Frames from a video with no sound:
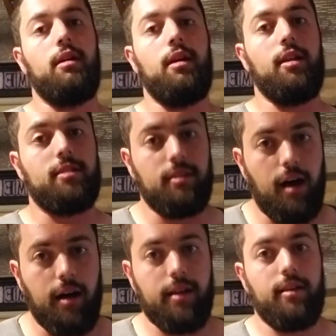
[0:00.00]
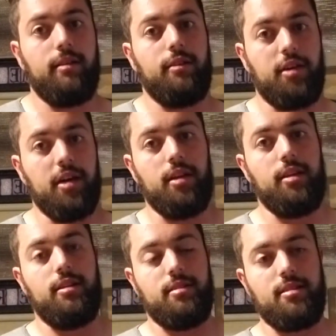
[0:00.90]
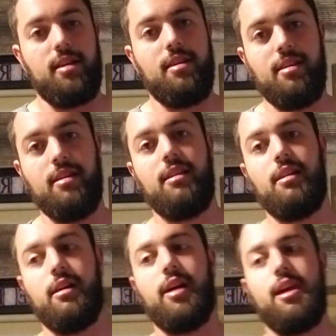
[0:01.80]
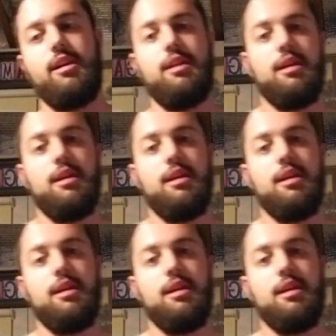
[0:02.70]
it's not good. And it's not, all right?